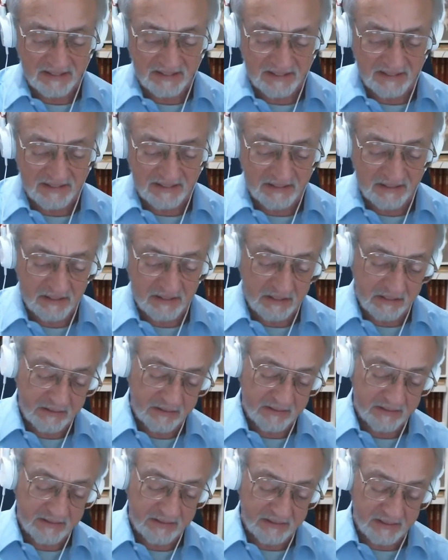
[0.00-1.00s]
uh,
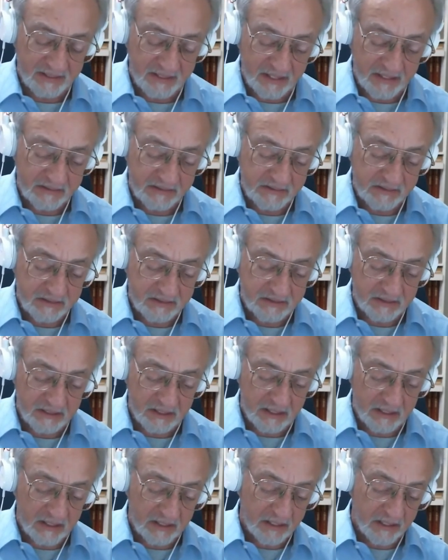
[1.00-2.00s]
that
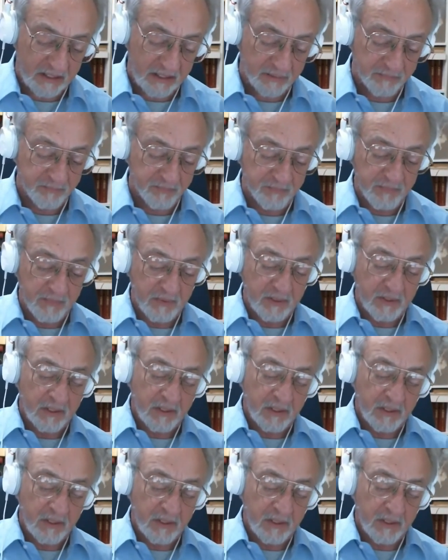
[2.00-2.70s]
um,